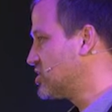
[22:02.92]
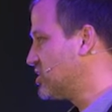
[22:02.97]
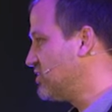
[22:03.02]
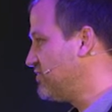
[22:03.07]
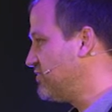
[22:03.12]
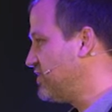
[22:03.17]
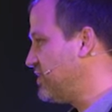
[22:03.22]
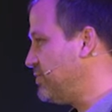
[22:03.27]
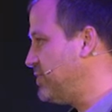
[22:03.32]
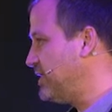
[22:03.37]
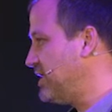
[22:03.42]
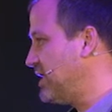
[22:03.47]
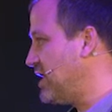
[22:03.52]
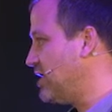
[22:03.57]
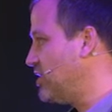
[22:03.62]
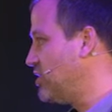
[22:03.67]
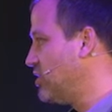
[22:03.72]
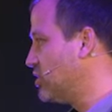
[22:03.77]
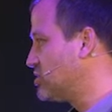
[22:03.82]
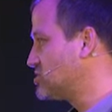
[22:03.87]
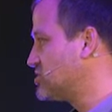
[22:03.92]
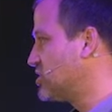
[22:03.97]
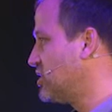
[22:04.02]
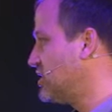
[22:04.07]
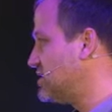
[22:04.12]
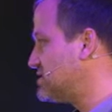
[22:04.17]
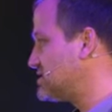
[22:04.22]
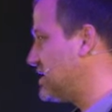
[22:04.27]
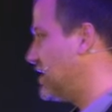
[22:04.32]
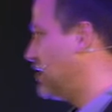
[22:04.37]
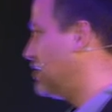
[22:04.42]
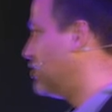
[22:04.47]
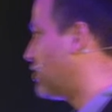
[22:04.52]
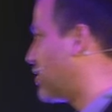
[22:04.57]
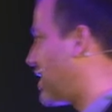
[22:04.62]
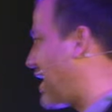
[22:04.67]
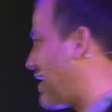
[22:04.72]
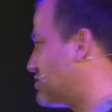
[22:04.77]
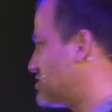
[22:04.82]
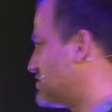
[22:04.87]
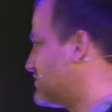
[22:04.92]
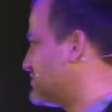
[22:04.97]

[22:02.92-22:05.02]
on a VPN, not on its in or out